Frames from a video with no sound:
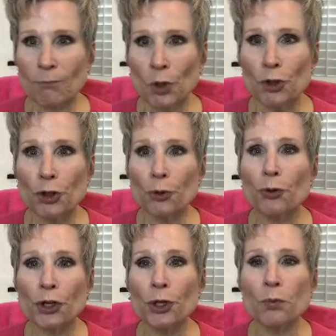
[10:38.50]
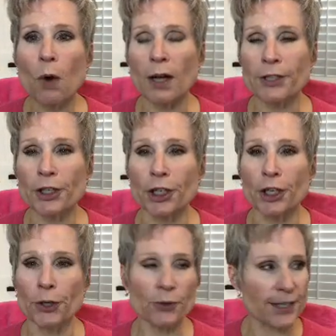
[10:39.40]
Do you want to
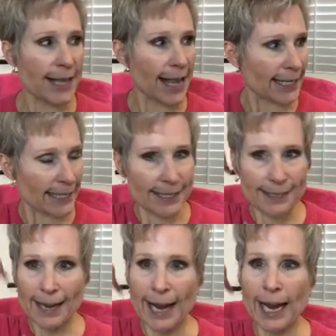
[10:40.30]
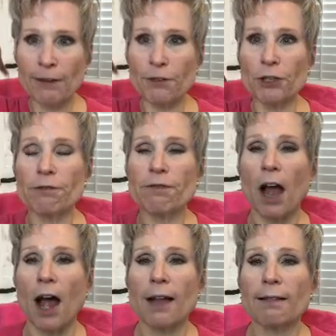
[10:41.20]
use this if you've
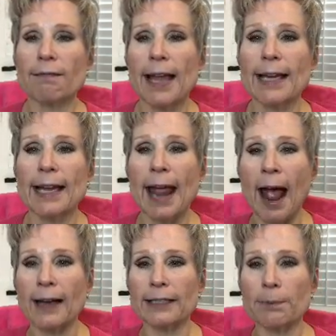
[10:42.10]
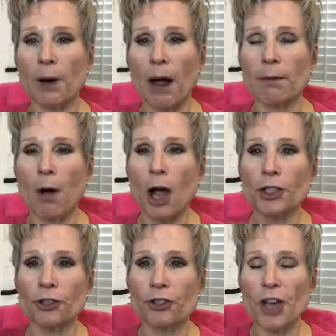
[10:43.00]
got like an acne problem on
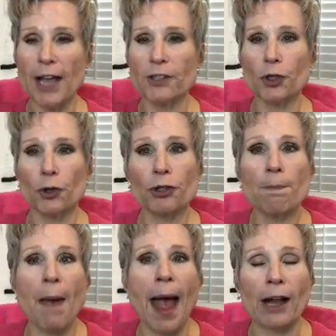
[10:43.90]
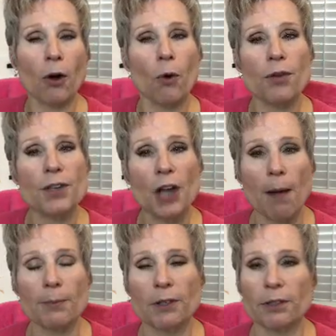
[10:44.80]
your chest or your back or the
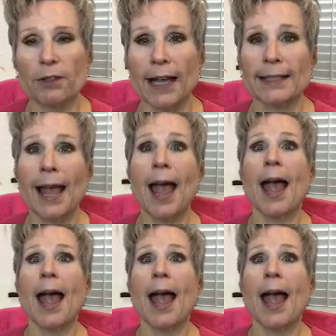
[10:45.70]
tops of your legs?